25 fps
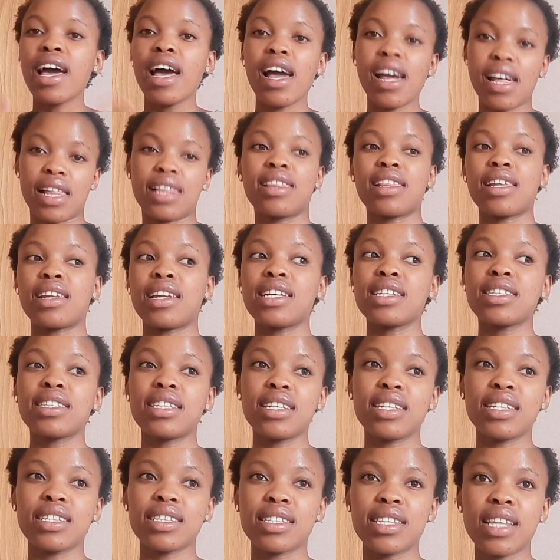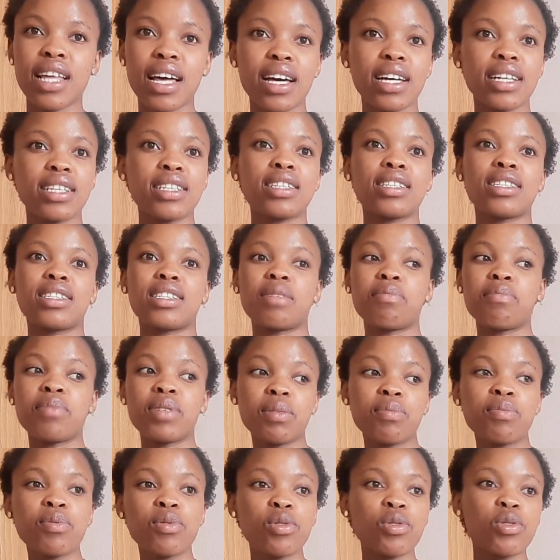And the nice thing is that the
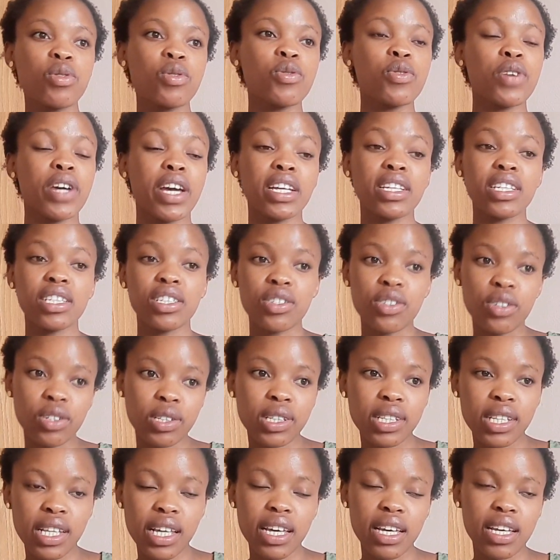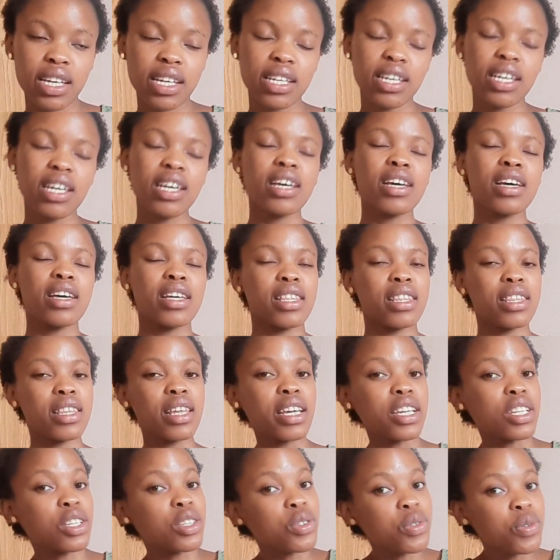people who get enrolled there
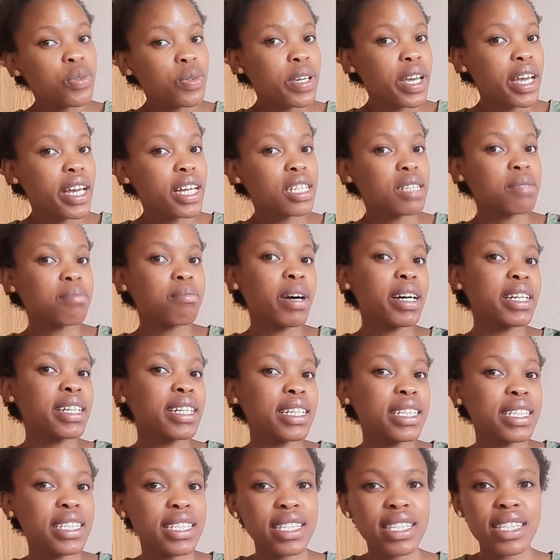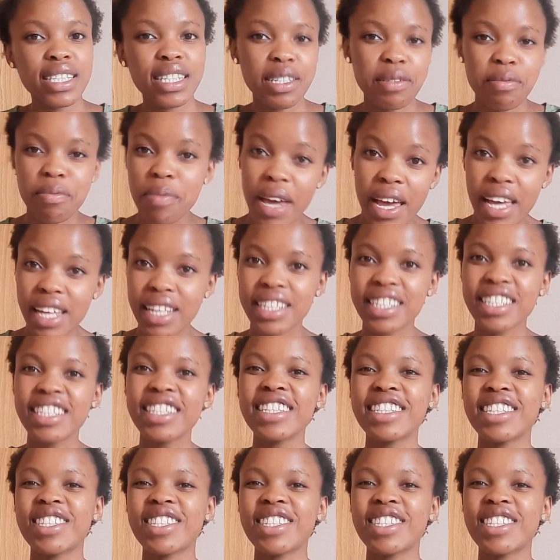they do get monthly stipend